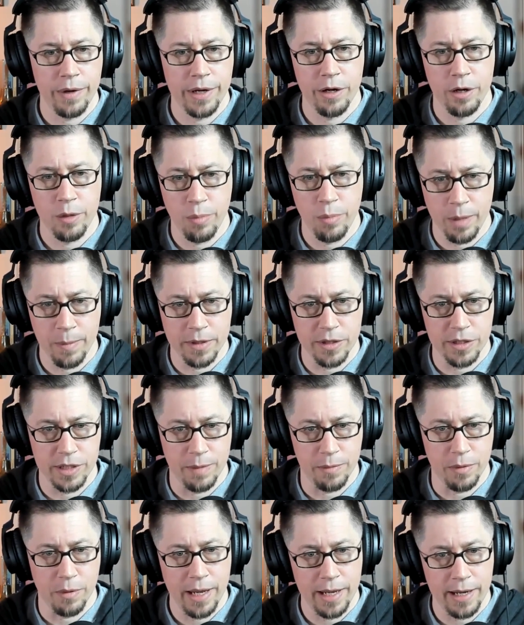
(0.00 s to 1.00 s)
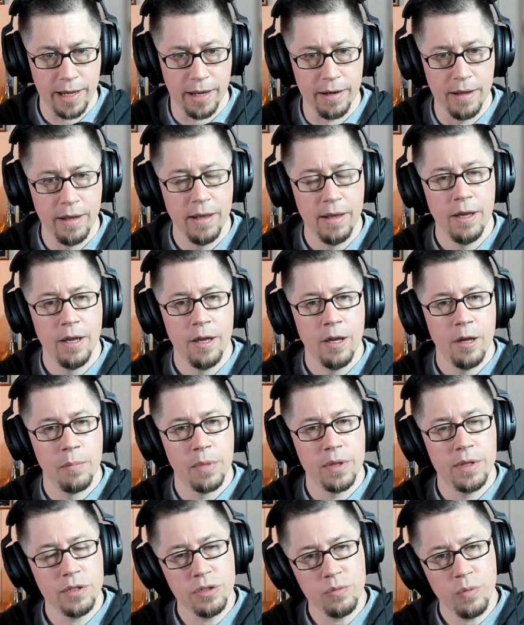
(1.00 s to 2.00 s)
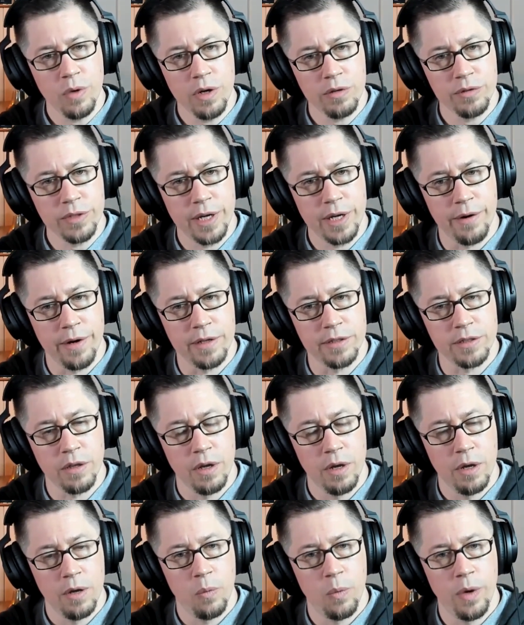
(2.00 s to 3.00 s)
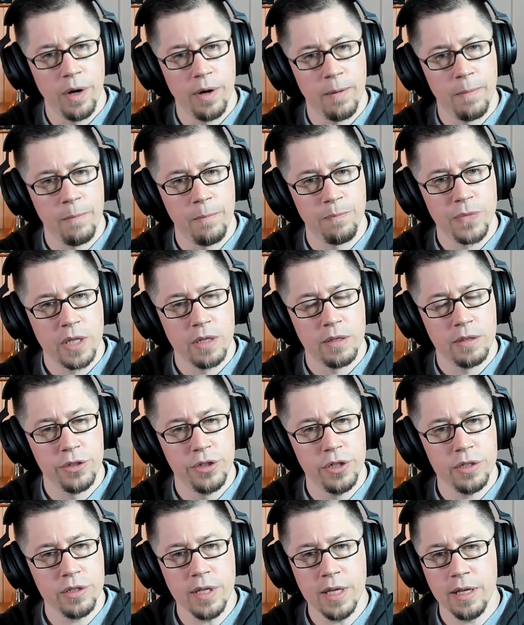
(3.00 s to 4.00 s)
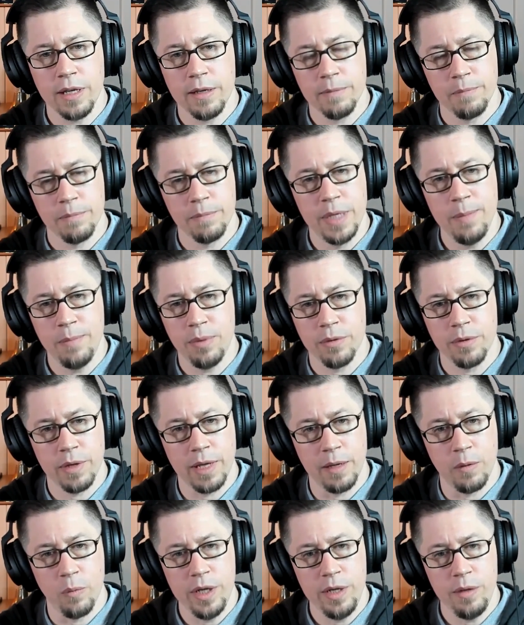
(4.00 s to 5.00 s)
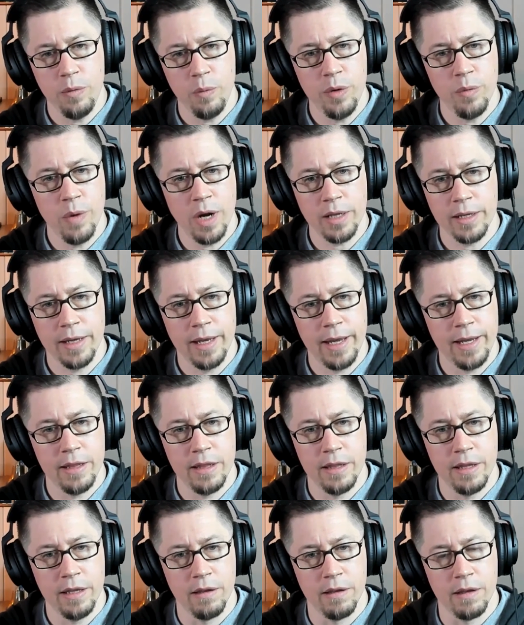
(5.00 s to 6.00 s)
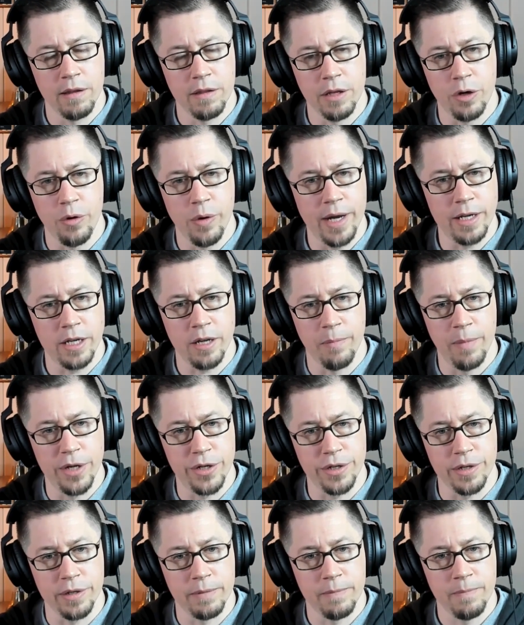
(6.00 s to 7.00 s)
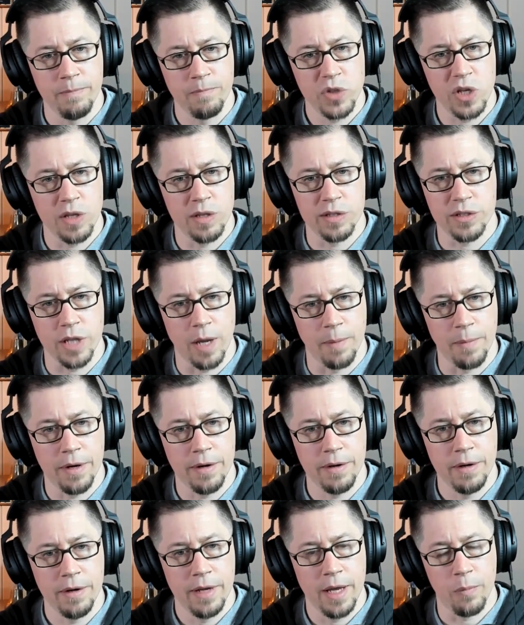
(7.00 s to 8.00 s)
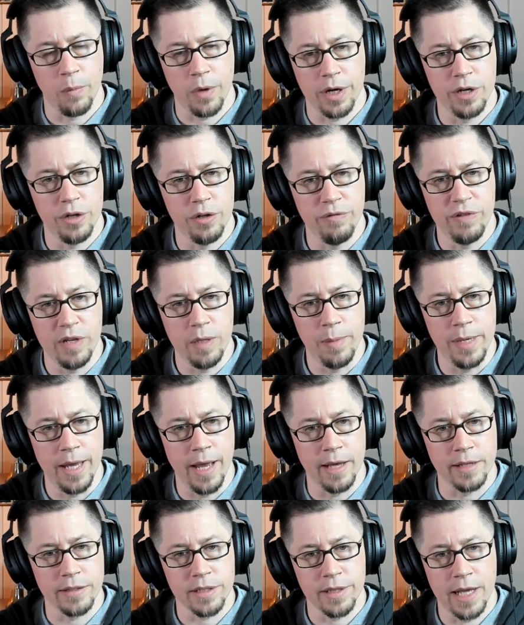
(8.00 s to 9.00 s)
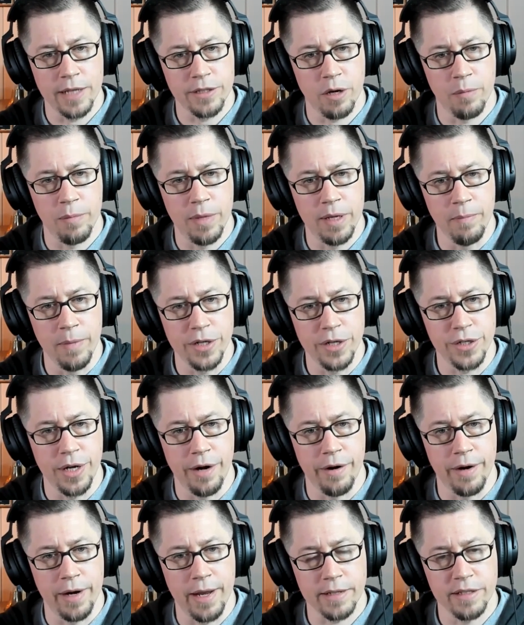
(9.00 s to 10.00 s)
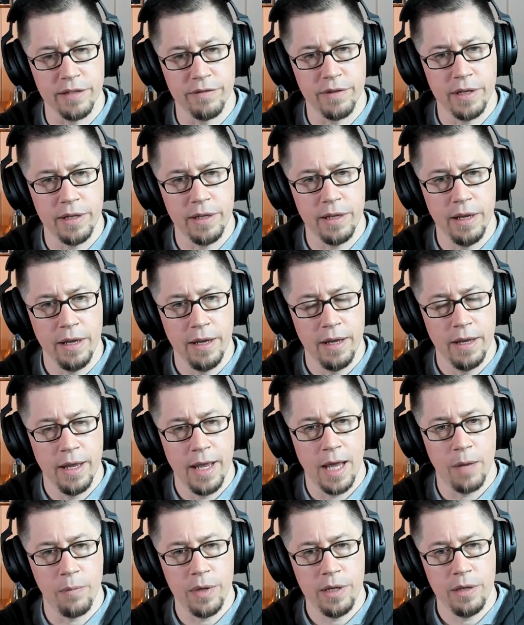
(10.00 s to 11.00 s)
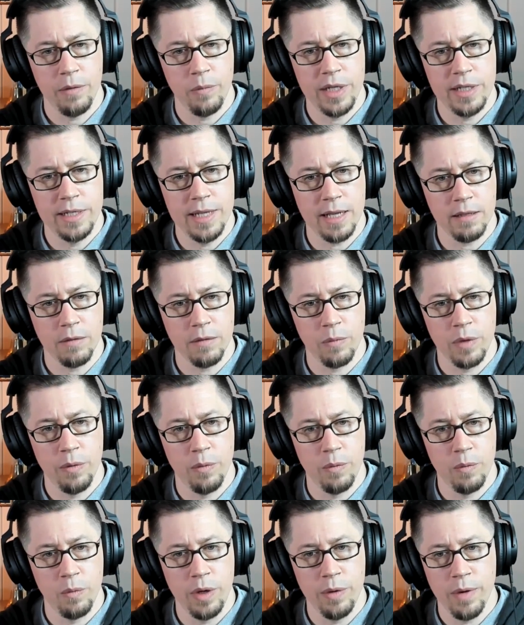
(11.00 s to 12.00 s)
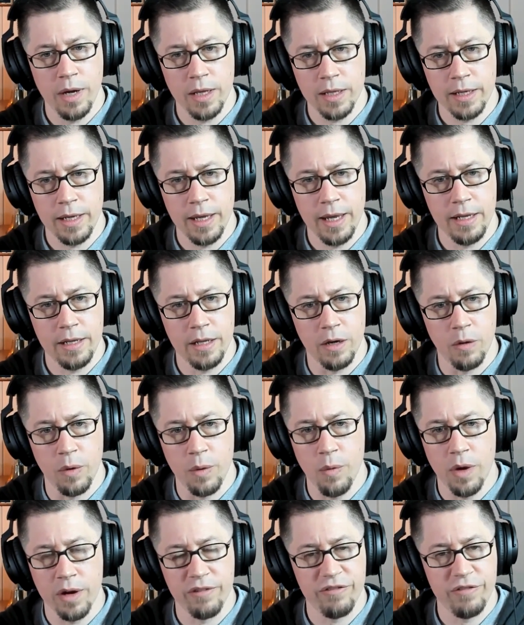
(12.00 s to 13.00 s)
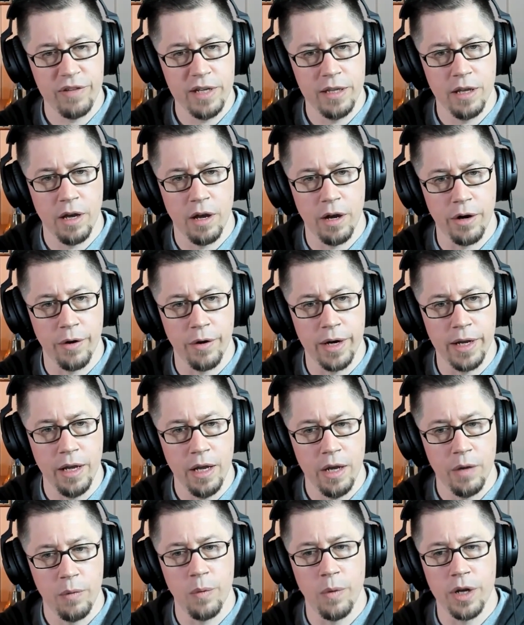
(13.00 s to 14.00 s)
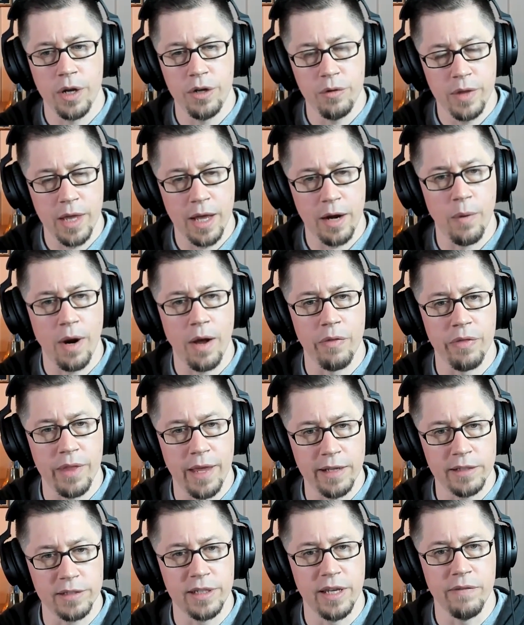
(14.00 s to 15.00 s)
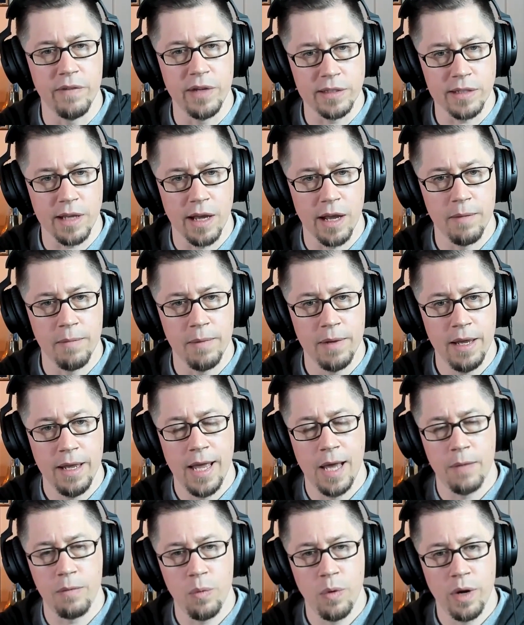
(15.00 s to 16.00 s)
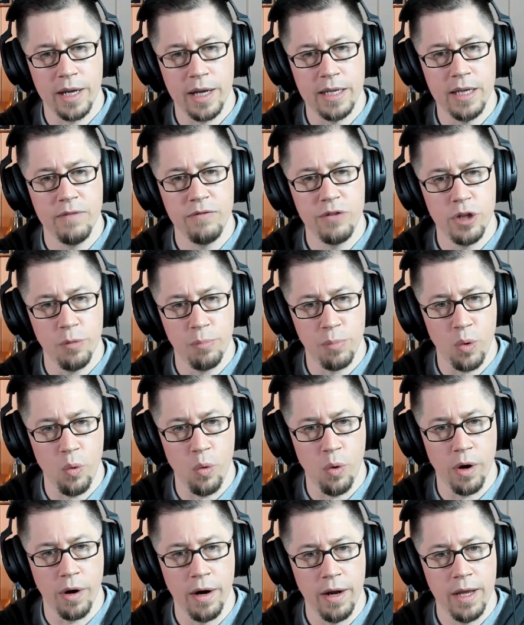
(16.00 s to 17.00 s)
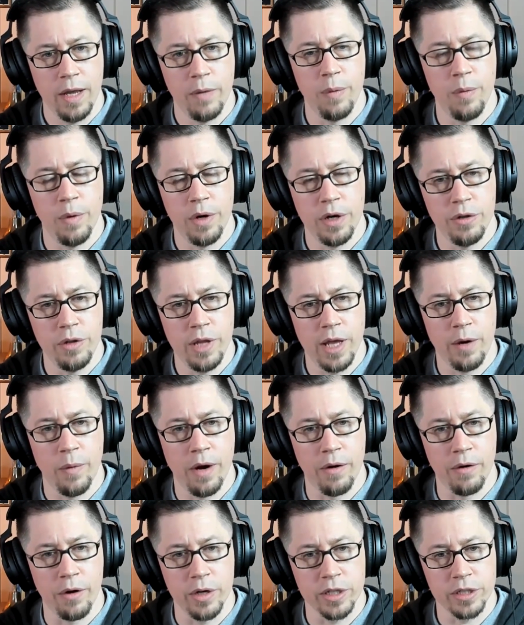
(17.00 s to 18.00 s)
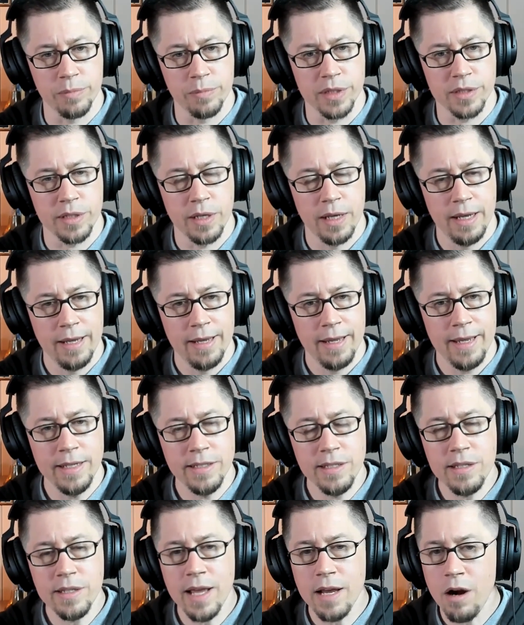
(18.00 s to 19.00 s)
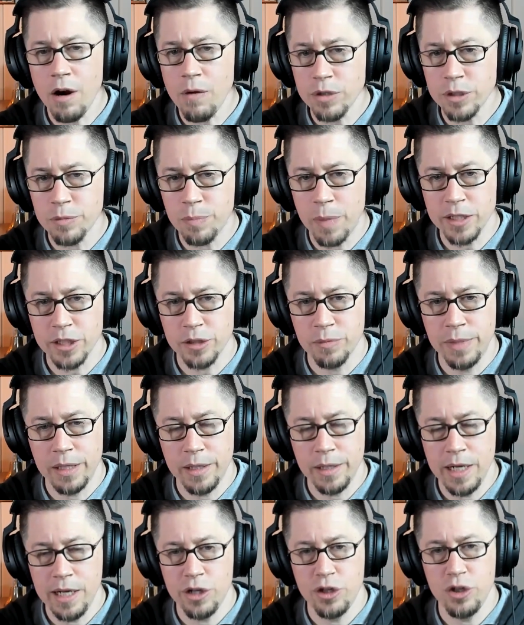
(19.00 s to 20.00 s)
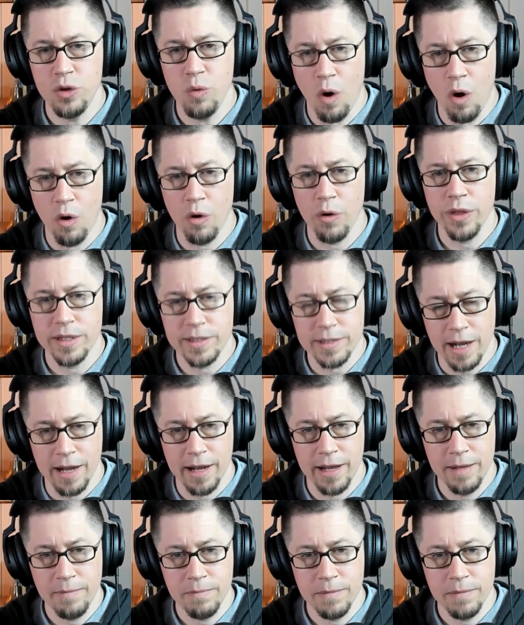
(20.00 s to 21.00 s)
hear your point about the temple. Hang on, but this is one of those areas where just like people, like we relegate the Great Commission to the summer, and we're going to do VBS, and that's our big missionary activity. And we relegate. You know, we want to feed the hungry. We want to do that around Thanksgiving time, and we want to give to the poor. We want to do that around Christmas. Isn't that our responsibility to do all the time?